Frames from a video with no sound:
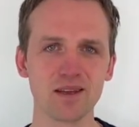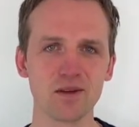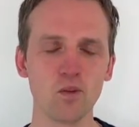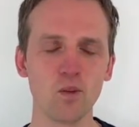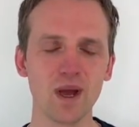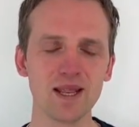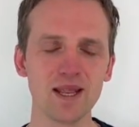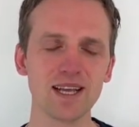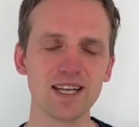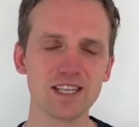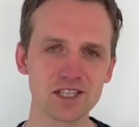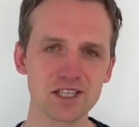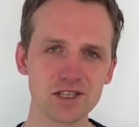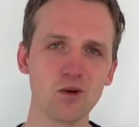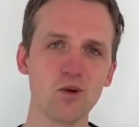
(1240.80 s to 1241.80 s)
When they
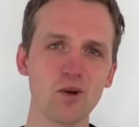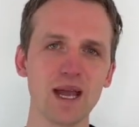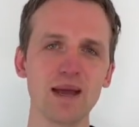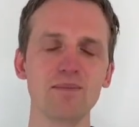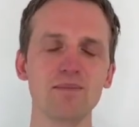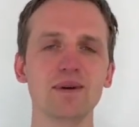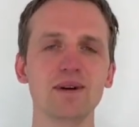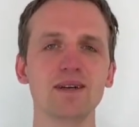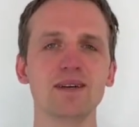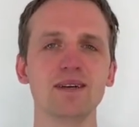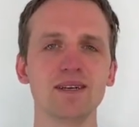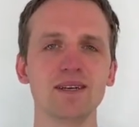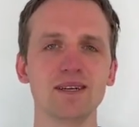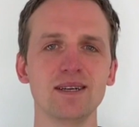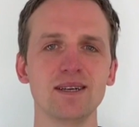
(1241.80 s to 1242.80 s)
saw him,
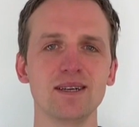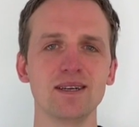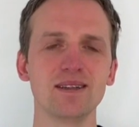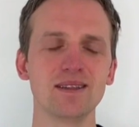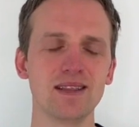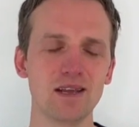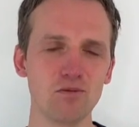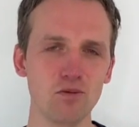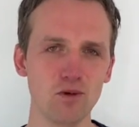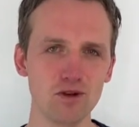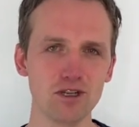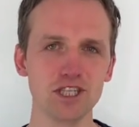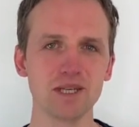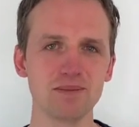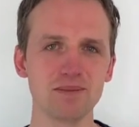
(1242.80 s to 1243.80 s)
they
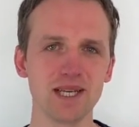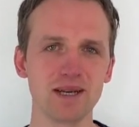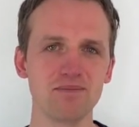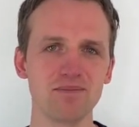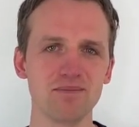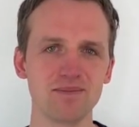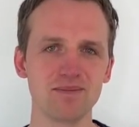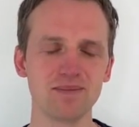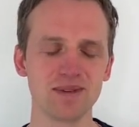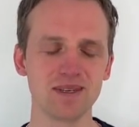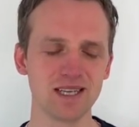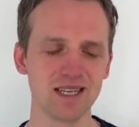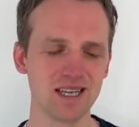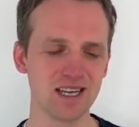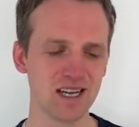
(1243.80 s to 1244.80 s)
worshipped him.
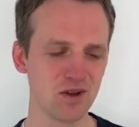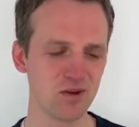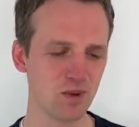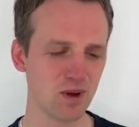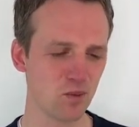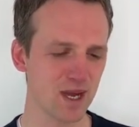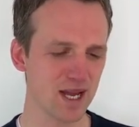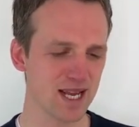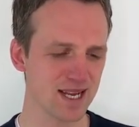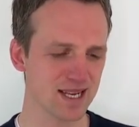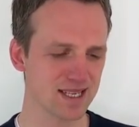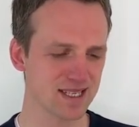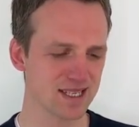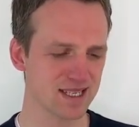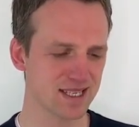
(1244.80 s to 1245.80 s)
When
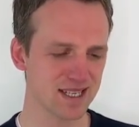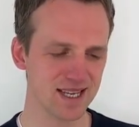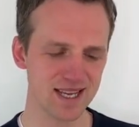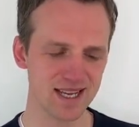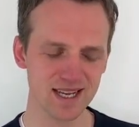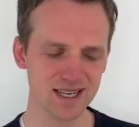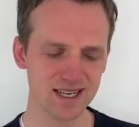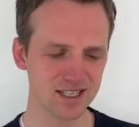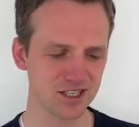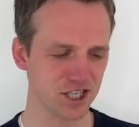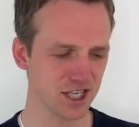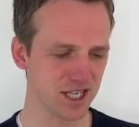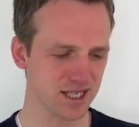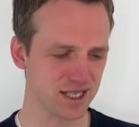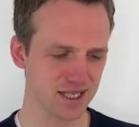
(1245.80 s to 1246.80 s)
we see
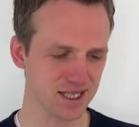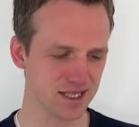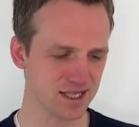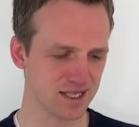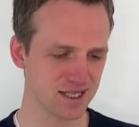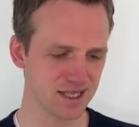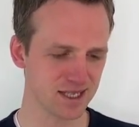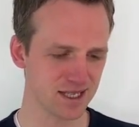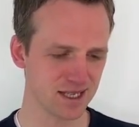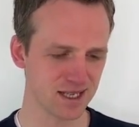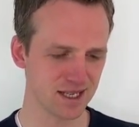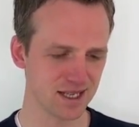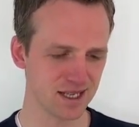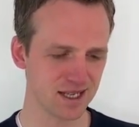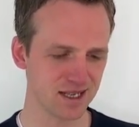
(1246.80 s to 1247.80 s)
Jesus,
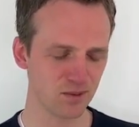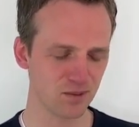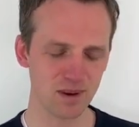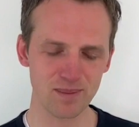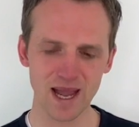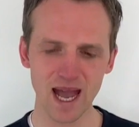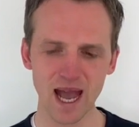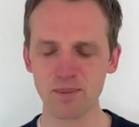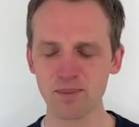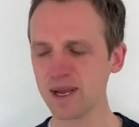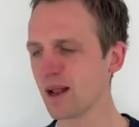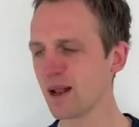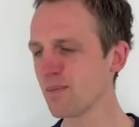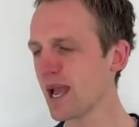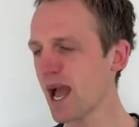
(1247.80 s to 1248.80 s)
we'll be happy,
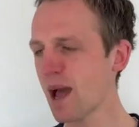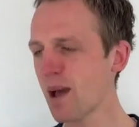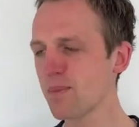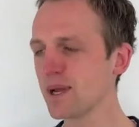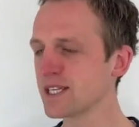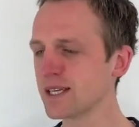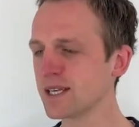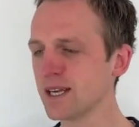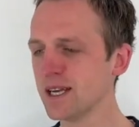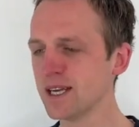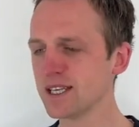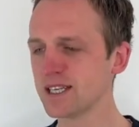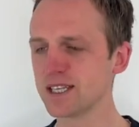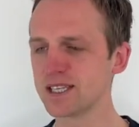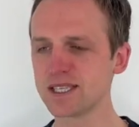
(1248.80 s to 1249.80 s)
I'll be happy to,
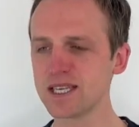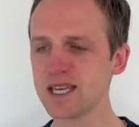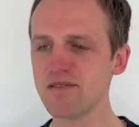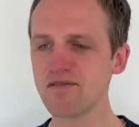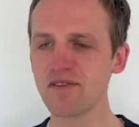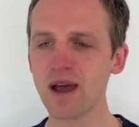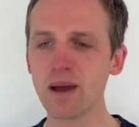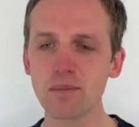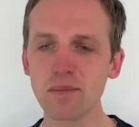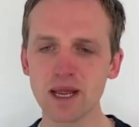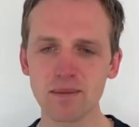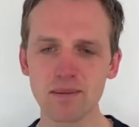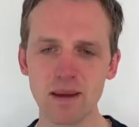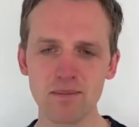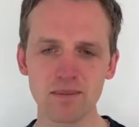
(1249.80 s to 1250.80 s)
to see family
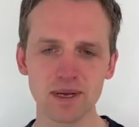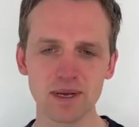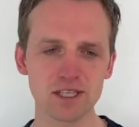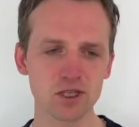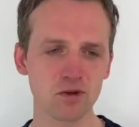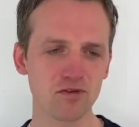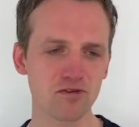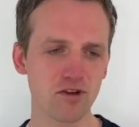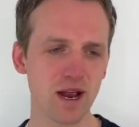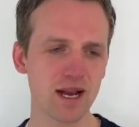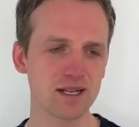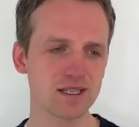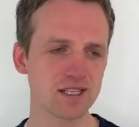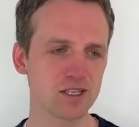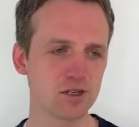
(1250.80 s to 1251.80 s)
members or
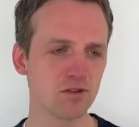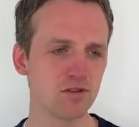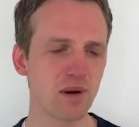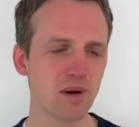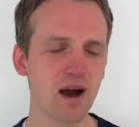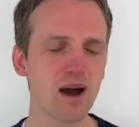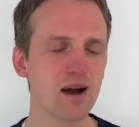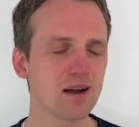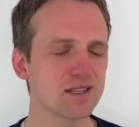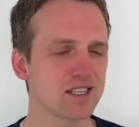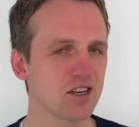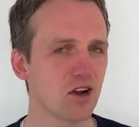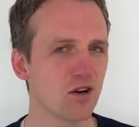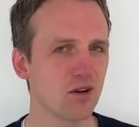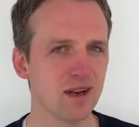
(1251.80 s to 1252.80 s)
friends who have
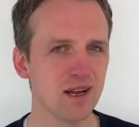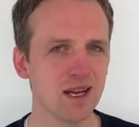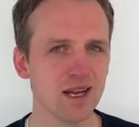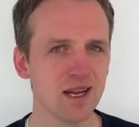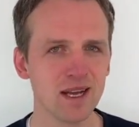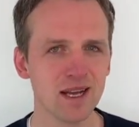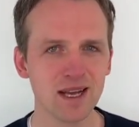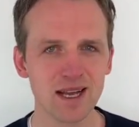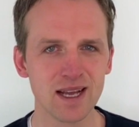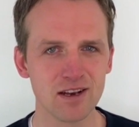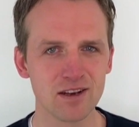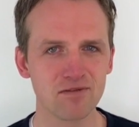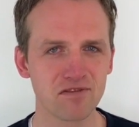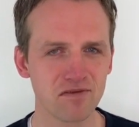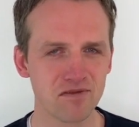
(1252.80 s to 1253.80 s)
passed on
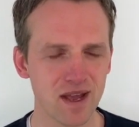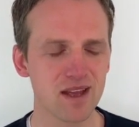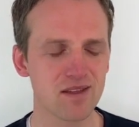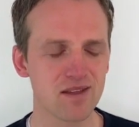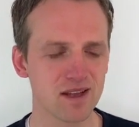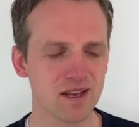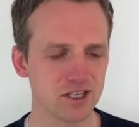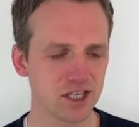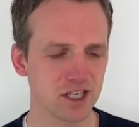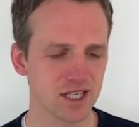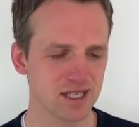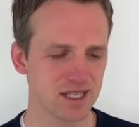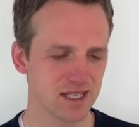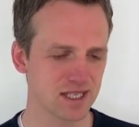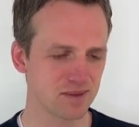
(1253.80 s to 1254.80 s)
in faith in
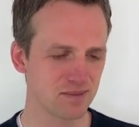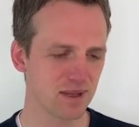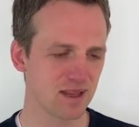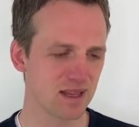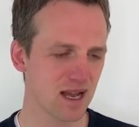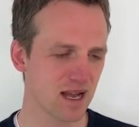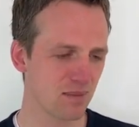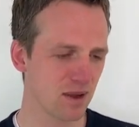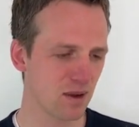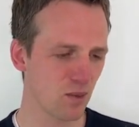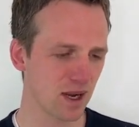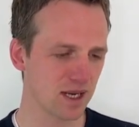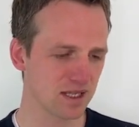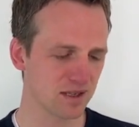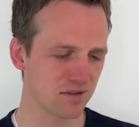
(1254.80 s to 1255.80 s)
Jesus, but that'll be
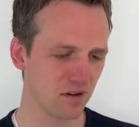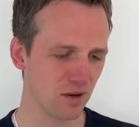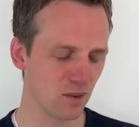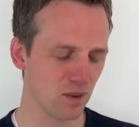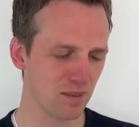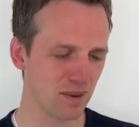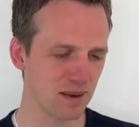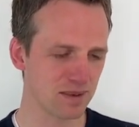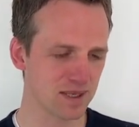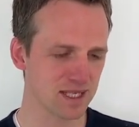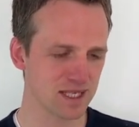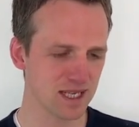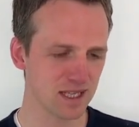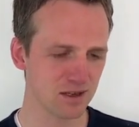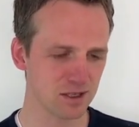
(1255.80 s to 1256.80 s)
wonderful. We'll be able to
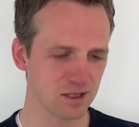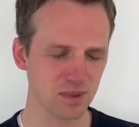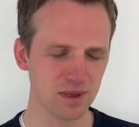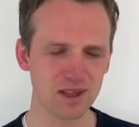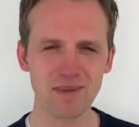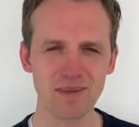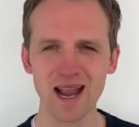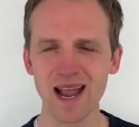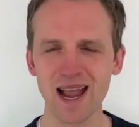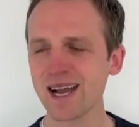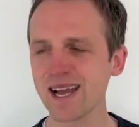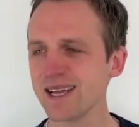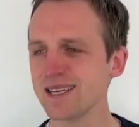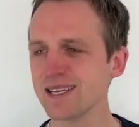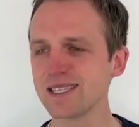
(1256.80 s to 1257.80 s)
see those, but my
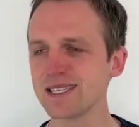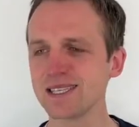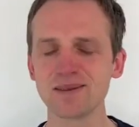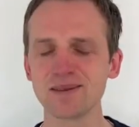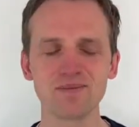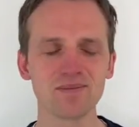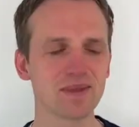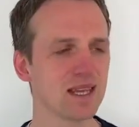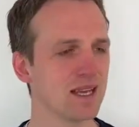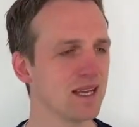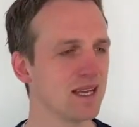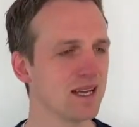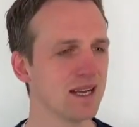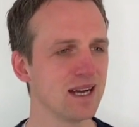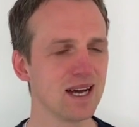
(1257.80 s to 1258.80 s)
eyes,
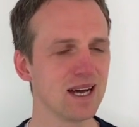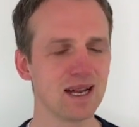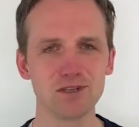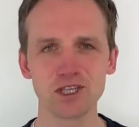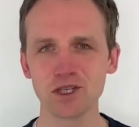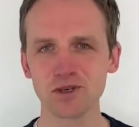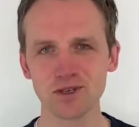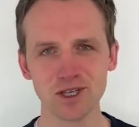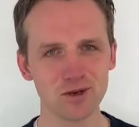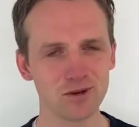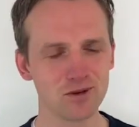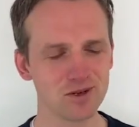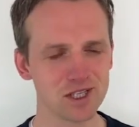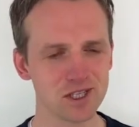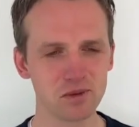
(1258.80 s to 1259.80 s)
and I'm sure
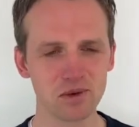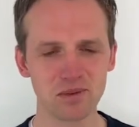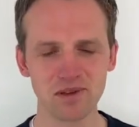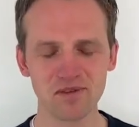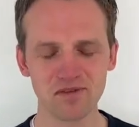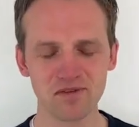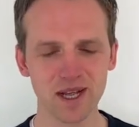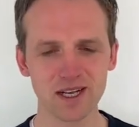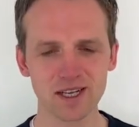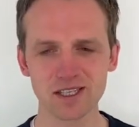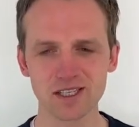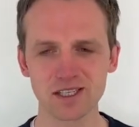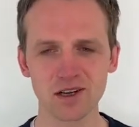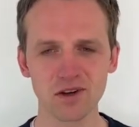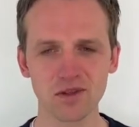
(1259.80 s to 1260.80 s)
yours will be
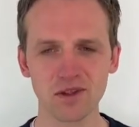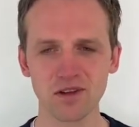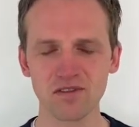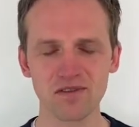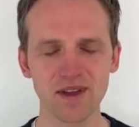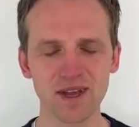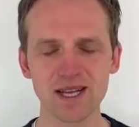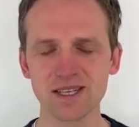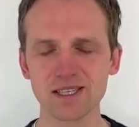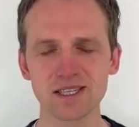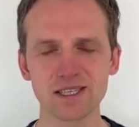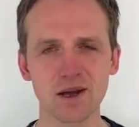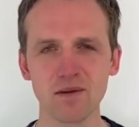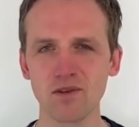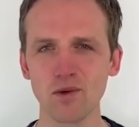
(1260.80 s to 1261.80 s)
fixed on the
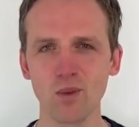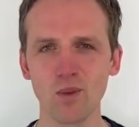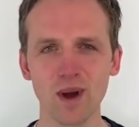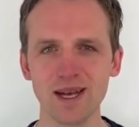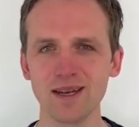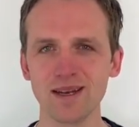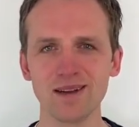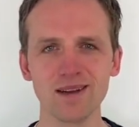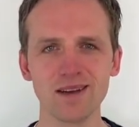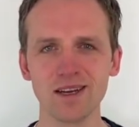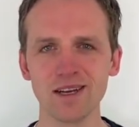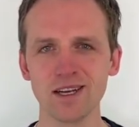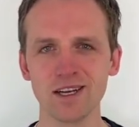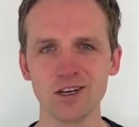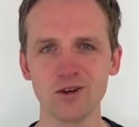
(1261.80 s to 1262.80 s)
face of the one
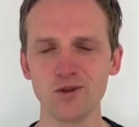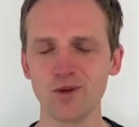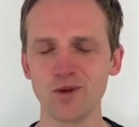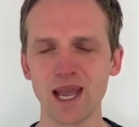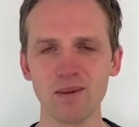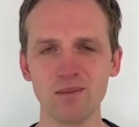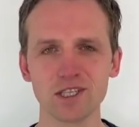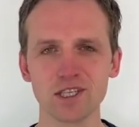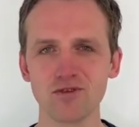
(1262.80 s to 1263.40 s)
who came to